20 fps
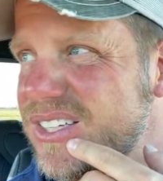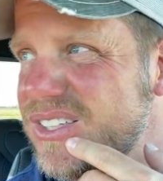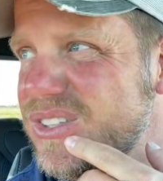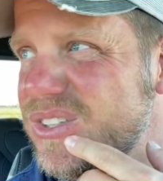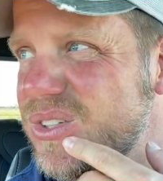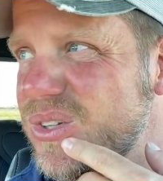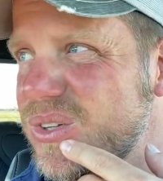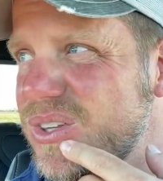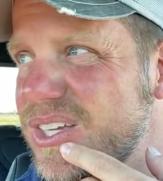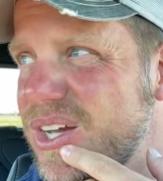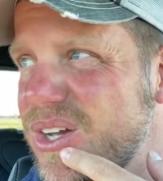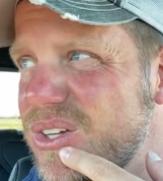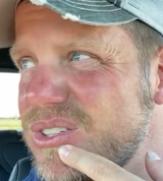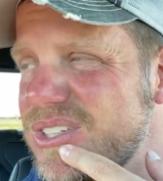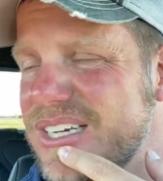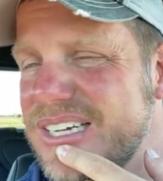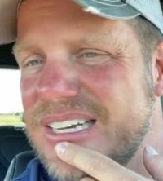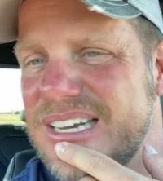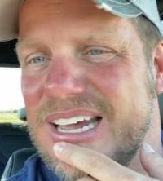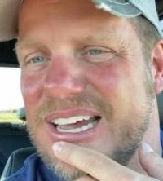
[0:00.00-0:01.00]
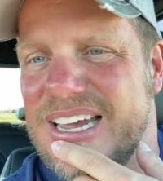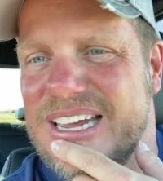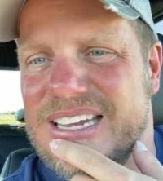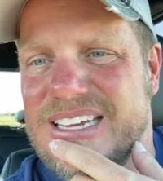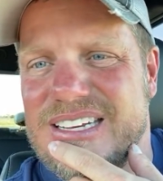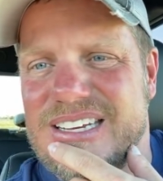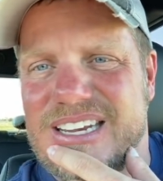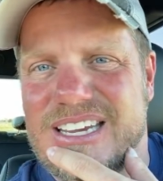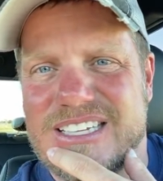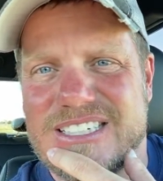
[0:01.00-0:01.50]
two thousand
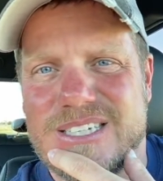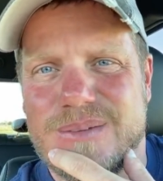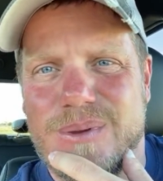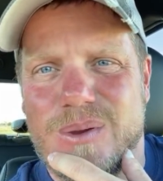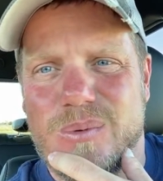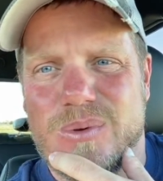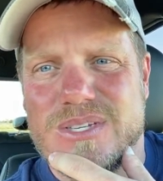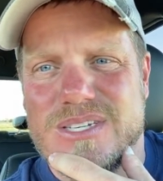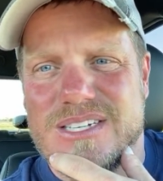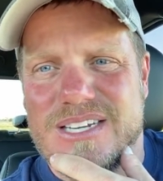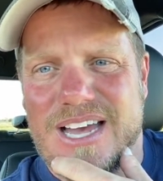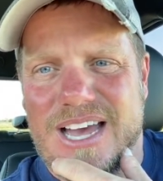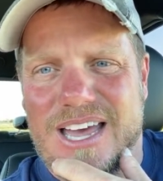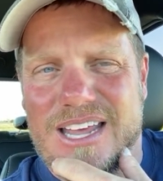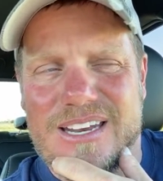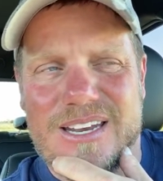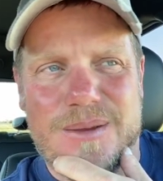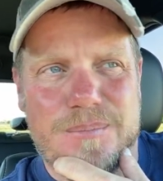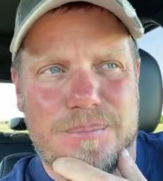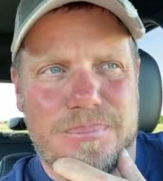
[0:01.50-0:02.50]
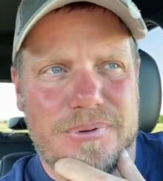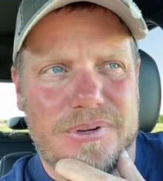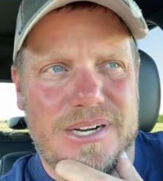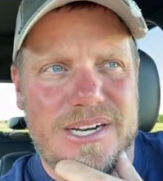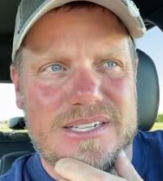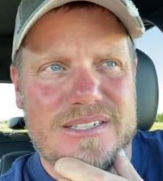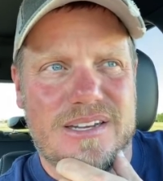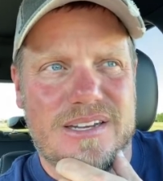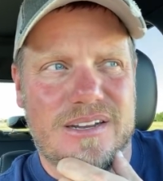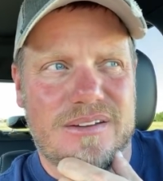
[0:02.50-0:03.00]
nine, and somebody was not
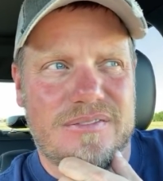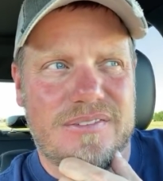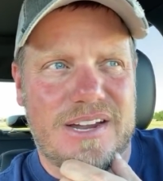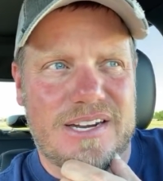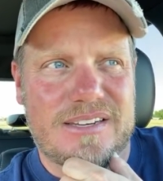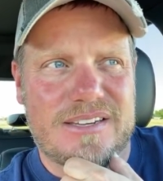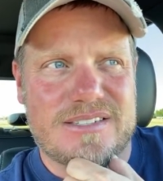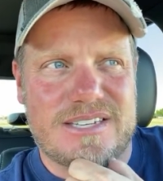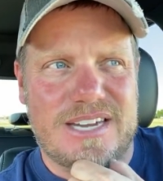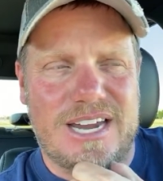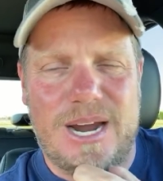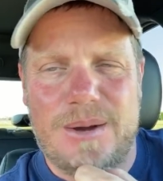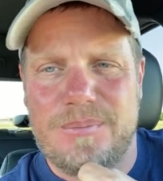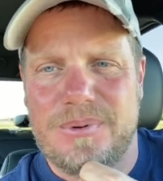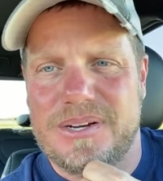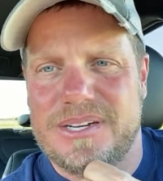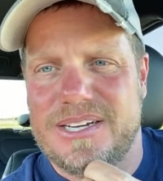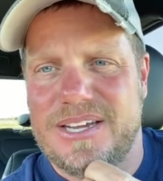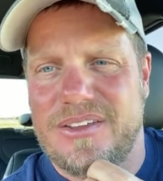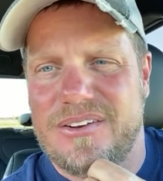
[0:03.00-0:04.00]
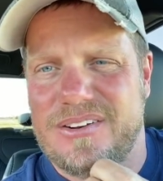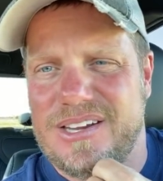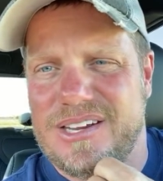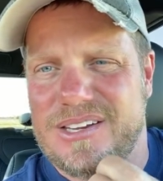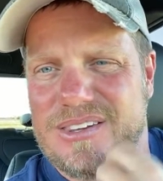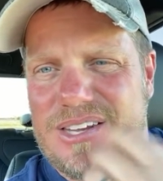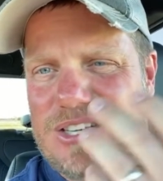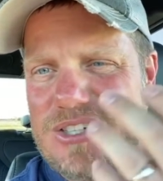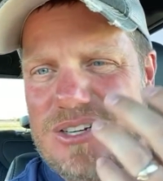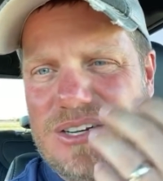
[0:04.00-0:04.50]
impressed in the fact it's a hybrid now. They're
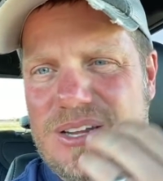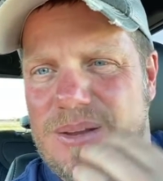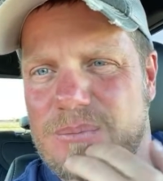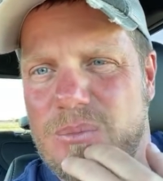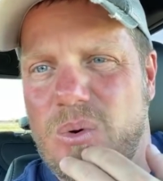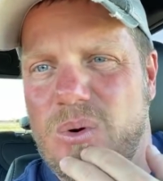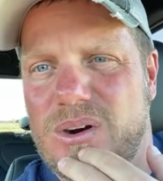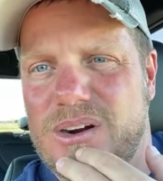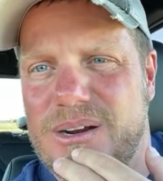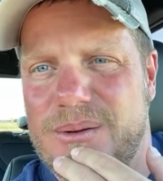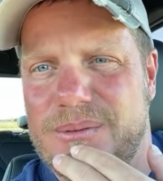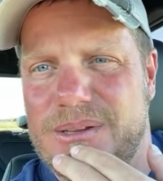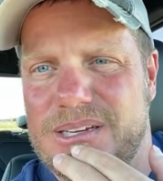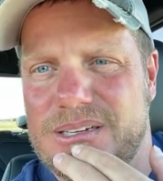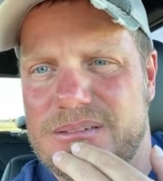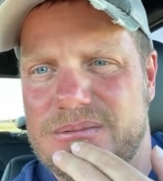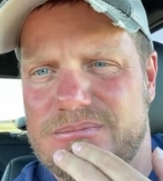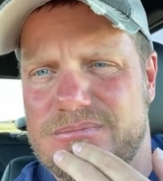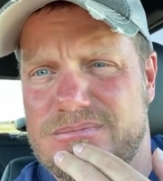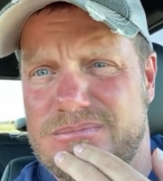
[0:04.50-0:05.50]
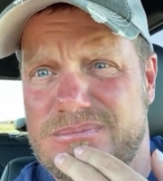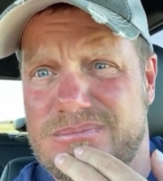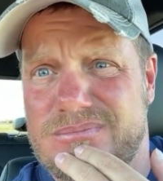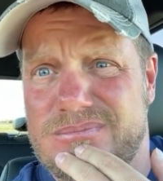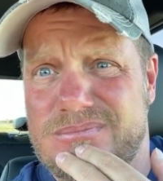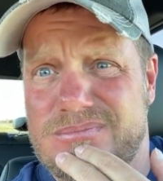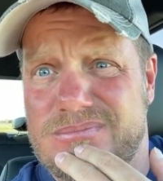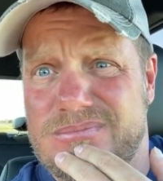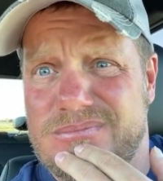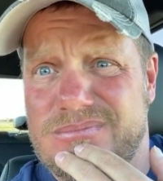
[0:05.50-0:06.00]
like, they should have done more. And I'm like,
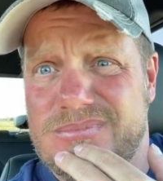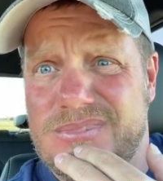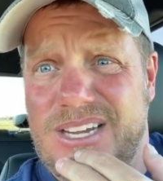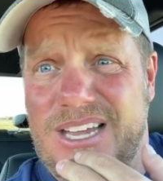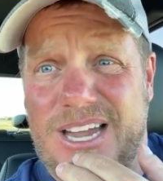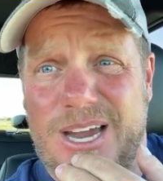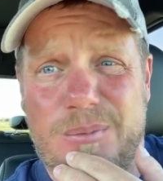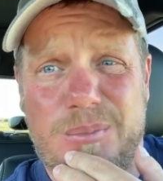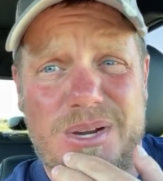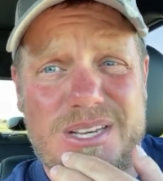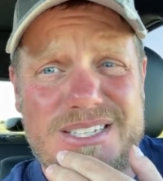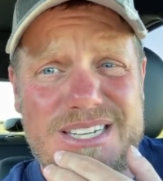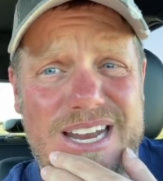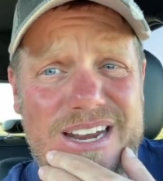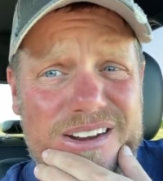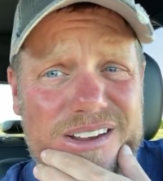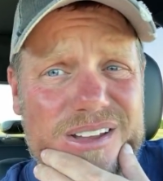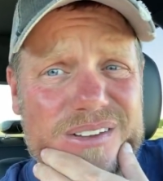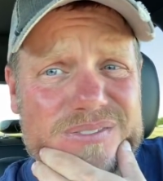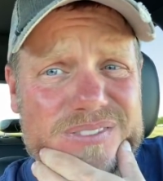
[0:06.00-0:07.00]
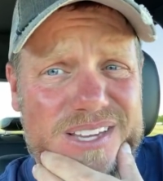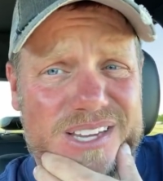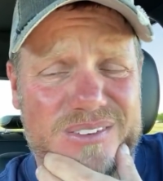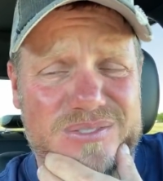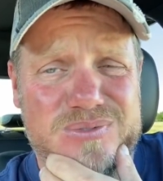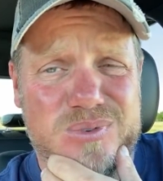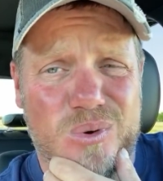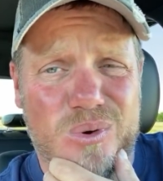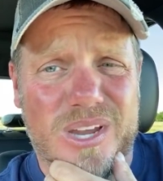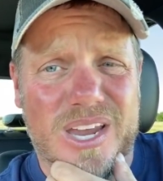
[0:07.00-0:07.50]
a hybrid's not enough? Like a
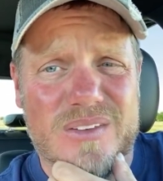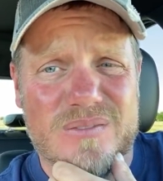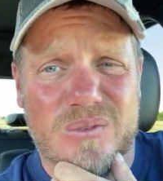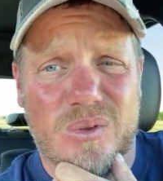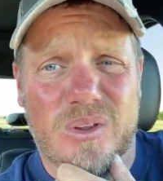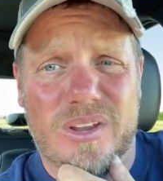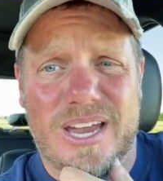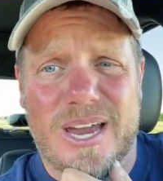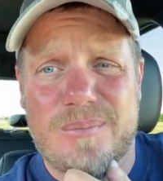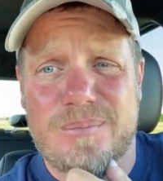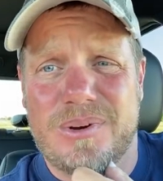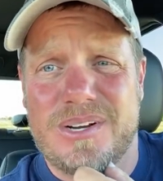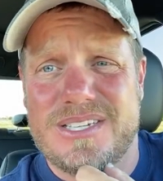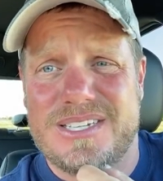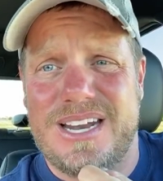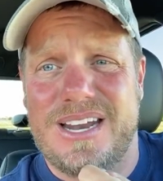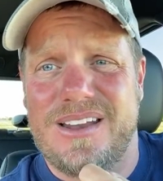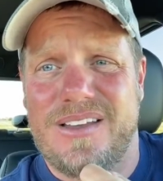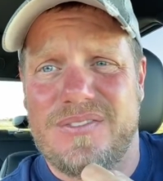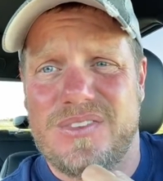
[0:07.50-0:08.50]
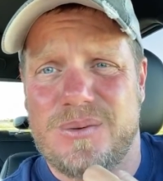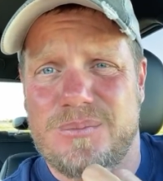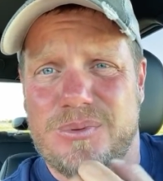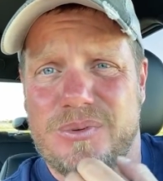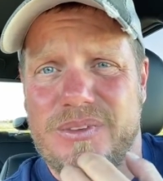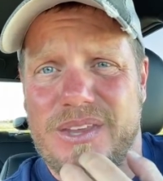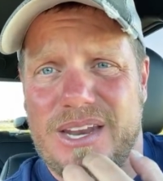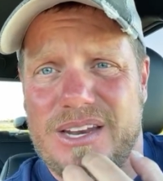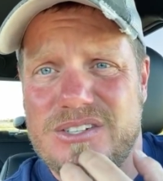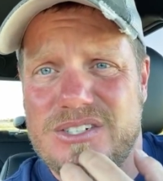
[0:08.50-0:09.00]
forty-eight volt hybrid's not enough to improve
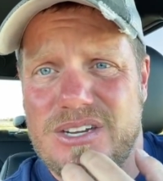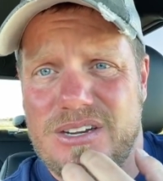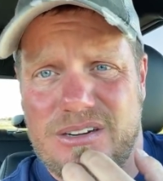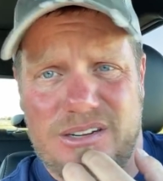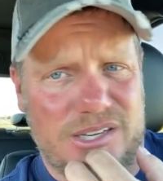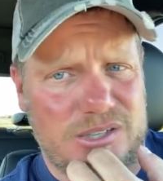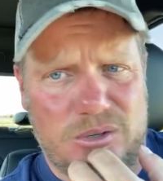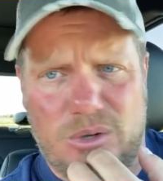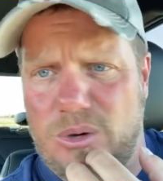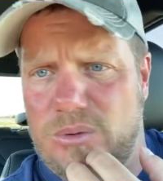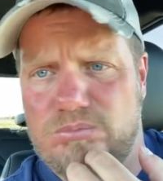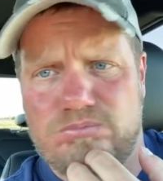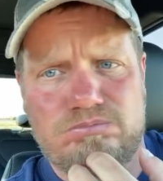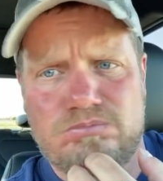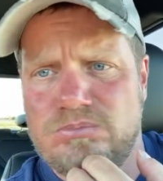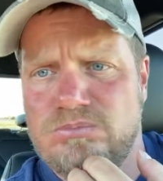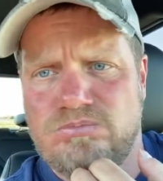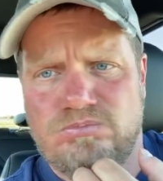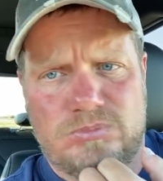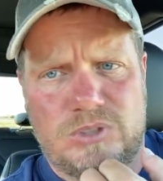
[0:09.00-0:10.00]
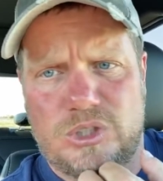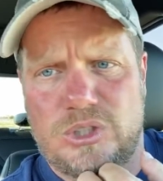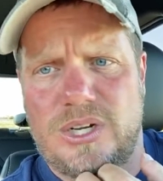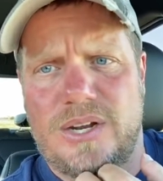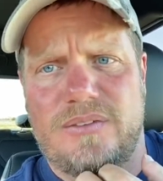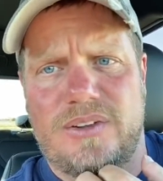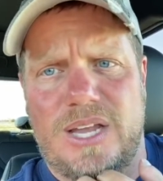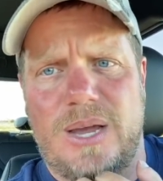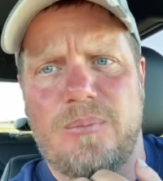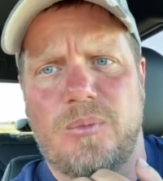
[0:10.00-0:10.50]
the engine? They're like, no, you should
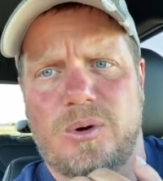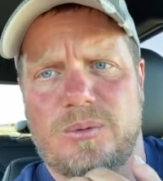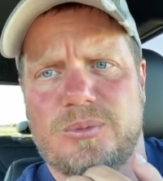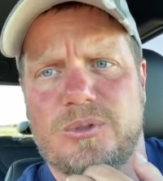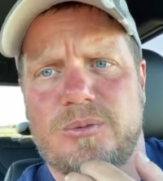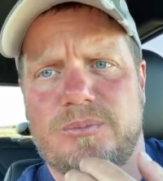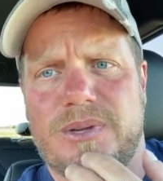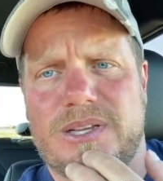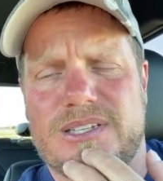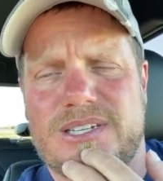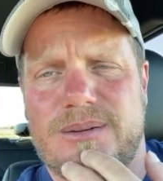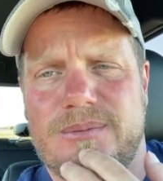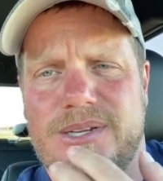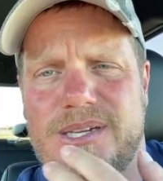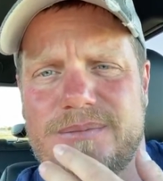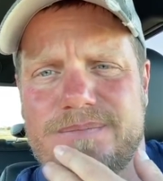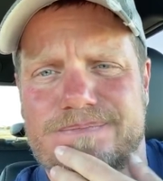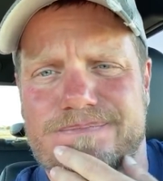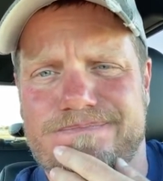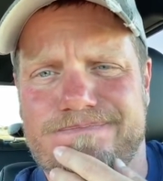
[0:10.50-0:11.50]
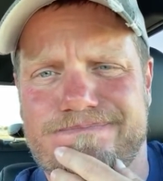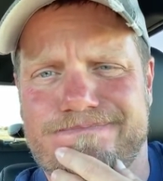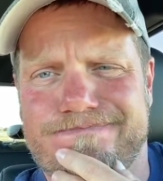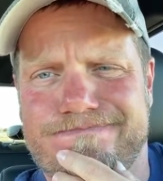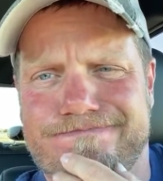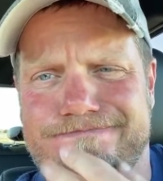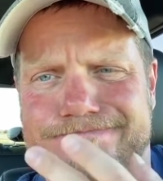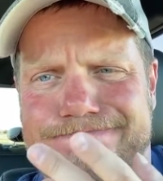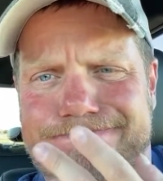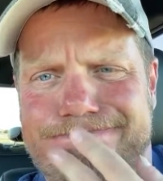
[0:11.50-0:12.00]
have a lot more improvements. And I'm like,
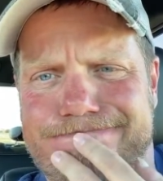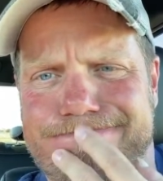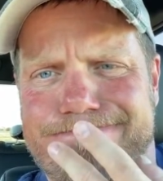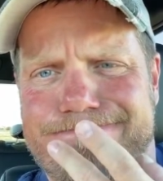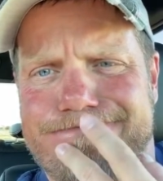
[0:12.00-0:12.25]
hmm.